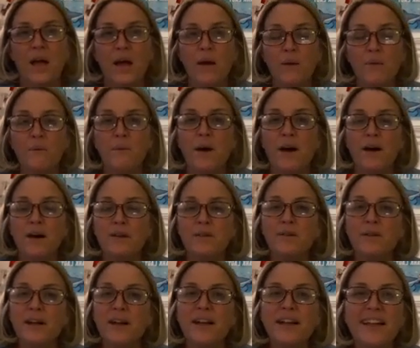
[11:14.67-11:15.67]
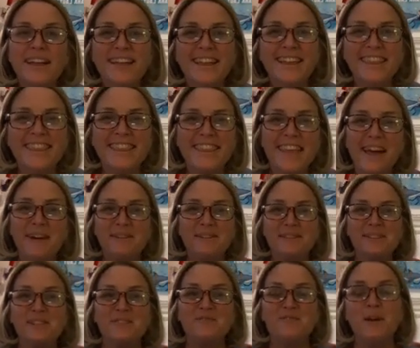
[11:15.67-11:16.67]
Well, that
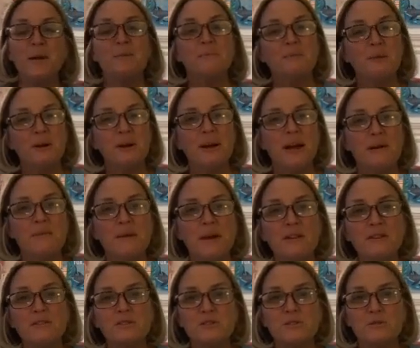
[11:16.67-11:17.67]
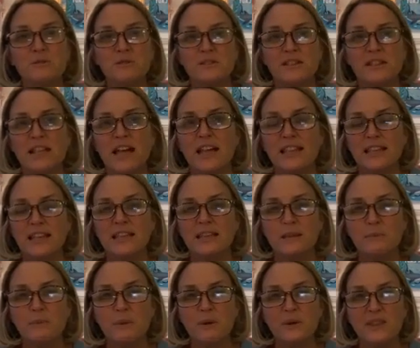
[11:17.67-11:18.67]
was a fun book. I bet your school's a lot like
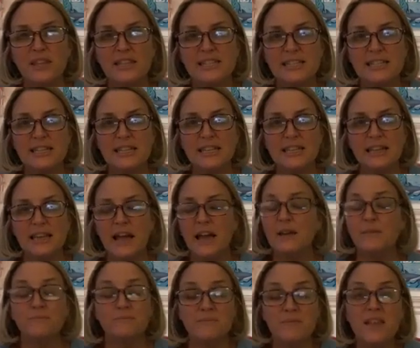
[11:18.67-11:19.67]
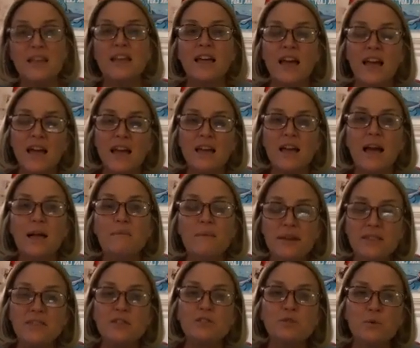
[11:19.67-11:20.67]
the book that's in, I
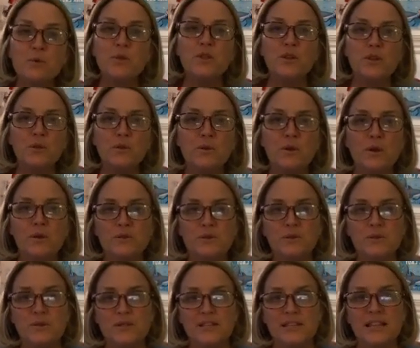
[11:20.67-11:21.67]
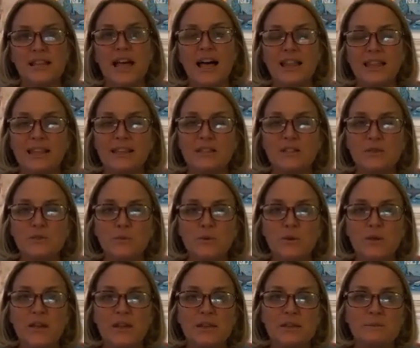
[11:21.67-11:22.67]
bet the school that you go to is a lot like the
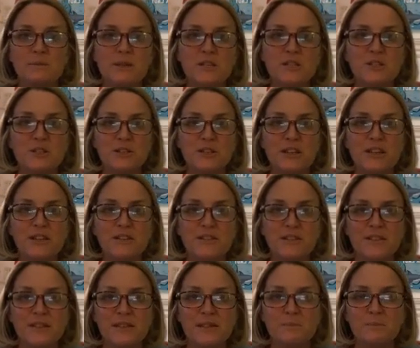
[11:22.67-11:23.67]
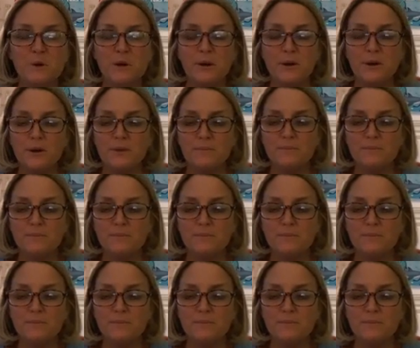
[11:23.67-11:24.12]
school that is pictured here in this book.